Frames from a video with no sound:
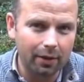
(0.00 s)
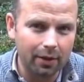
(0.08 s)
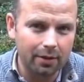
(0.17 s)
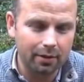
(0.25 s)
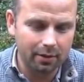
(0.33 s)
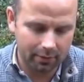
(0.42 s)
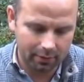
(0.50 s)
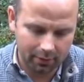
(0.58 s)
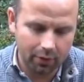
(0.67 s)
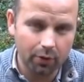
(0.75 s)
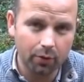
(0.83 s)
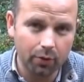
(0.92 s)
others,
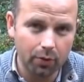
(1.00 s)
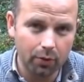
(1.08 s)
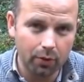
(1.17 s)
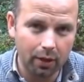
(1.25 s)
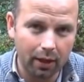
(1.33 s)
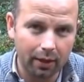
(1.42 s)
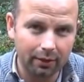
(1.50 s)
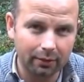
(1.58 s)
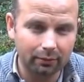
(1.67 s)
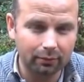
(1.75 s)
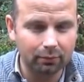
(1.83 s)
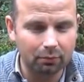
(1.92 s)
who
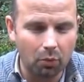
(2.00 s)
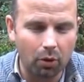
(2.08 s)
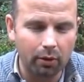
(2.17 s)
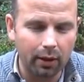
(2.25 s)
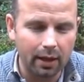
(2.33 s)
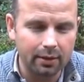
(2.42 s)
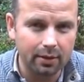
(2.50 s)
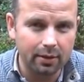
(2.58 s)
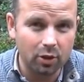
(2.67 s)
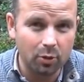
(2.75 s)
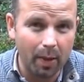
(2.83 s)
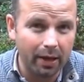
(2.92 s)
more or less
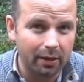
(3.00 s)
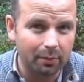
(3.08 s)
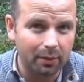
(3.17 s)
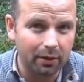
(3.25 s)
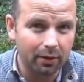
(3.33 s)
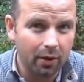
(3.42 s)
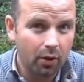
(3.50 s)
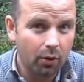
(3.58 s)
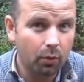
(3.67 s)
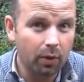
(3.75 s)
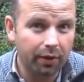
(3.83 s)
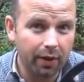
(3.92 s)
inspired me
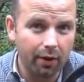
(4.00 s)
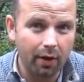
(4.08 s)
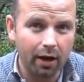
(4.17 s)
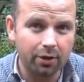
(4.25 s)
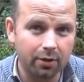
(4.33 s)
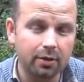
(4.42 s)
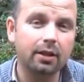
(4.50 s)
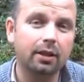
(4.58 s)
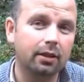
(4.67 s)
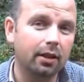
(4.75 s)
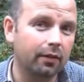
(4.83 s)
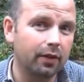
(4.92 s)
with their actions
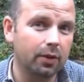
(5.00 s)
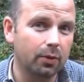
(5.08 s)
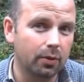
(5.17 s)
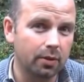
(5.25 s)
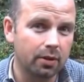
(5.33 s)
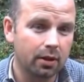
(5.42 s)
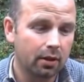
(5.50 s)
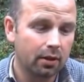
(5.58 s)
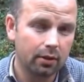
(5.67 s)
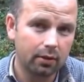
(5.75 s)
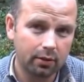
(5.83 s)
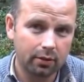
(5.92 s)
and their videos
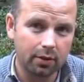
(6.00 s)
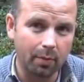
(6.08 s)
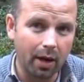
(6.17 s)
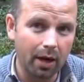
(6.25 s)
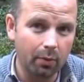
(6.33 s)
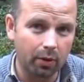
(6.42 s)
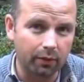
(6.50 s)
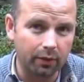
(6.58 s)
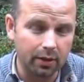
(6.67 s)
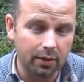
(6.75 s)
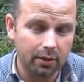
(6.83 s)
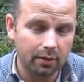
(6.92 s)
to buy one of
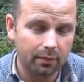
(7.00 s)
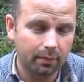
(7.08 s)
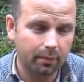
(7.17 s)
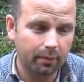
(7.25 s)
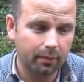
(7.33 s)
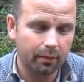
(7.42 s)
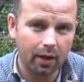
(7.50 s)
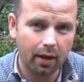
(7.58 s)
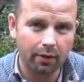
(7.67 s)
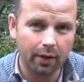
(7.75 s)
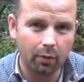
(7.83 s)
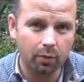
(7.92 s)
these,
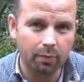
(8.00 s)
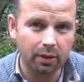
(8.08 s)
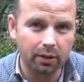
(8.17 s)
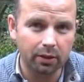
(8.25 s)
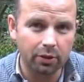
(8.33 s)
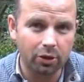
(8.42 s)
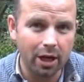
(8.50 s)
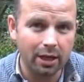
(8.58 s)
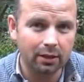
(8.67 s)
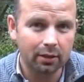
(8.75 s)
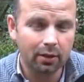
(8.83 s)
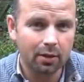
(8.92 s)
and that would be
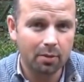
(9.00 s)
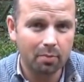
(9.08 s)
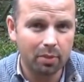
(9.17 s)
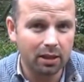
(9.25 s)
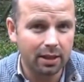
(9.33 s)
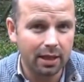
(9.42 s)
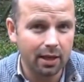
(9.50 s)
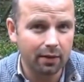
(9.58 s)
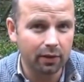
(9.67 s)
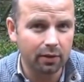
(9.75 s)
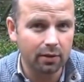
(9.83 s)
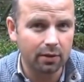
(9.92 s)
Jed
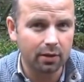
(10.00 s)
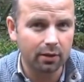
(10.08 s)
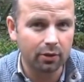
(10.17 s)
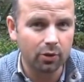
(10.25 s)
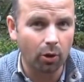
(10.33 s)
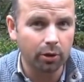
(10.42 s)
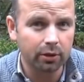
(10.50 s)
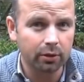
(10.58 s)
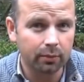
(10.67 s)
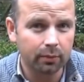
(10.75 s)
Peacehaven's Dodd.